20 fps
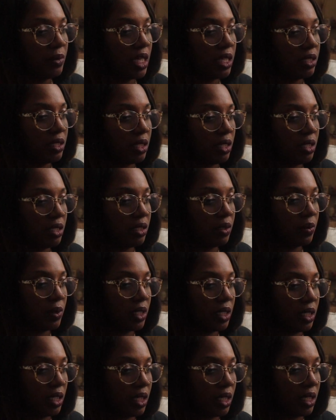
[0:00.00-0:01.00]
So this
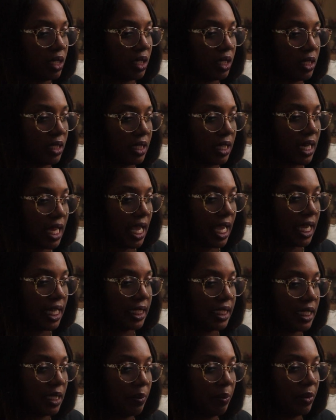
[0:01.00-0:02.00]
one is an
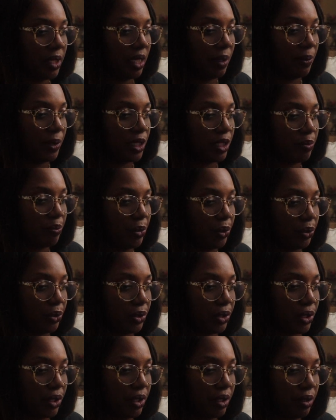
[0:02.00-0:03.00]
anti-blemish
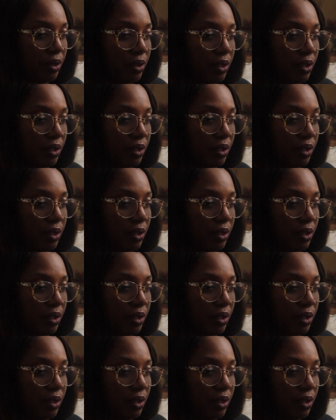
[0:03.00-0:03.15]
booster.